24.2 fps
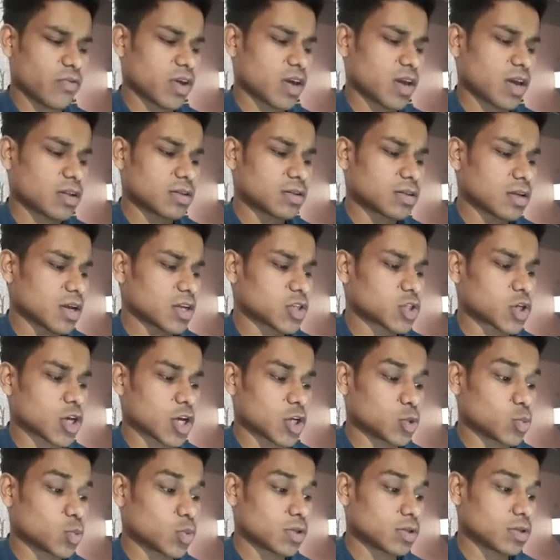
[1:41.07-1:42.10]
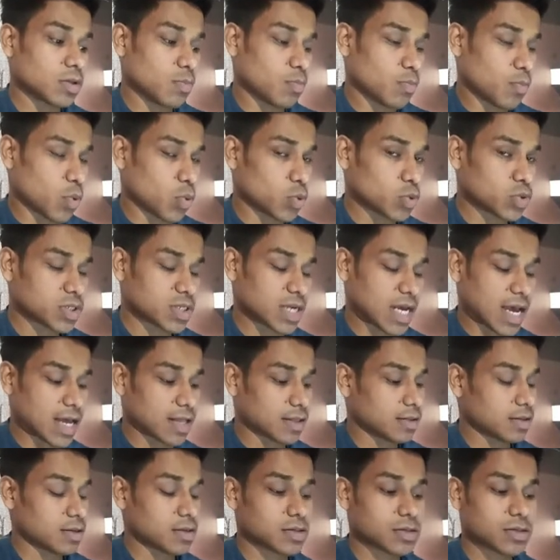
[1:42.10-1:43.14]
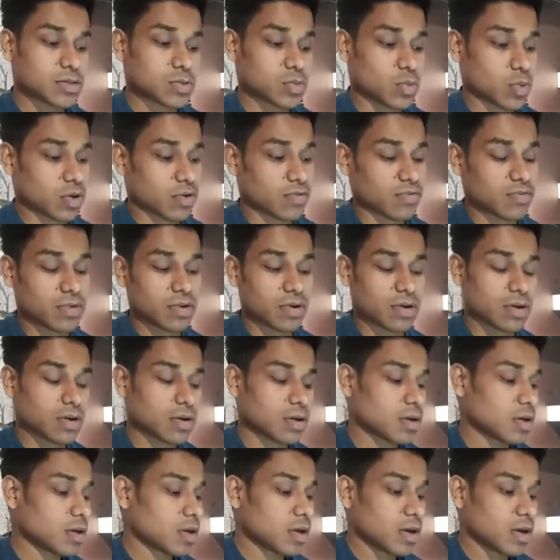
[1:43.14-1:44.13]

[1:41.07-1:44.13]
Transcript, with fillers: We can schedule the post, and this is one of the